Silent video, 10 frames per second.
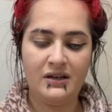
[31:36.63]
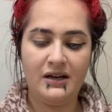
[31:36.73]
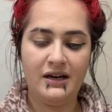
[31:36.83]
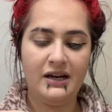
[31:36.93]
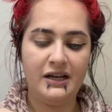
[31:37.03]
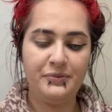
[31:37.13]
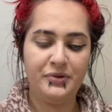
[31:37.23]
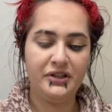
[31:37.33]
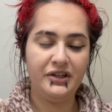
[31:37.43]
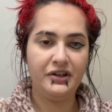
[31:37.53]
I
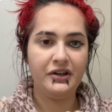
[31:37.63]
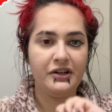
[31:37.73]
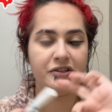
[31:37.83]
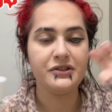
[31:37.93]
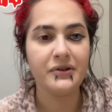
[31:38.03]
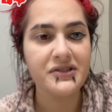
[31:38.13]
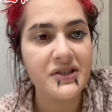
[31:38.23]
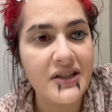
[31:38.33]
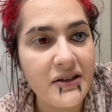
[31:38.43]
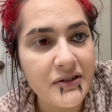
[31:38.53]
put it on until I see
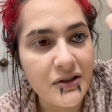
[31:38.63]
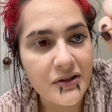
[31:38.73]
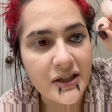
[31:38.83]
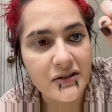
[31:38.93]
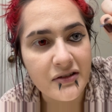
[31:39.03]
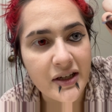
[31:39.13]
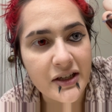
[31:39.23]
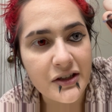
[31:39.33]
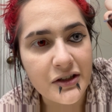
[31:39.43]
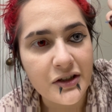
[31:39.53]
that little like
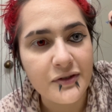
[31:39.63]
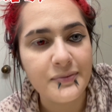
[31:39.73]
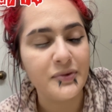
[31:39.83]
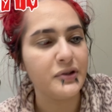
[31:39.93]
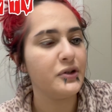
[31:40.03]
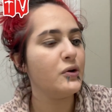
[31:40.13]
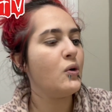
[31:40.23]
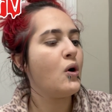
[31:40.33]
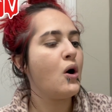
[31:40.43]
layer of blue.